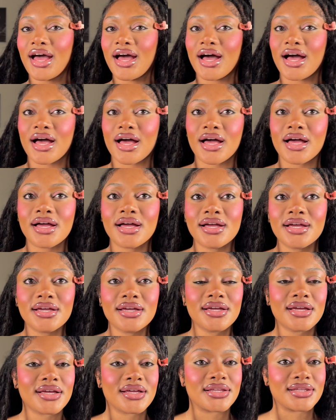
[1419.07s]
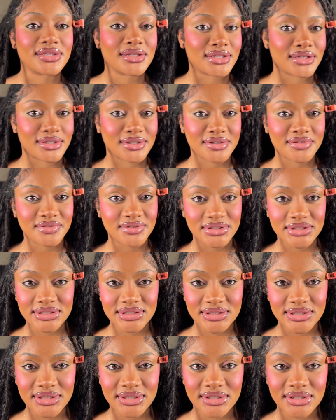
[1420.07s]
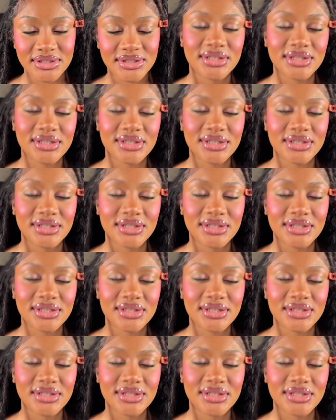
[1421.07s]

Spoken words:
I love this look.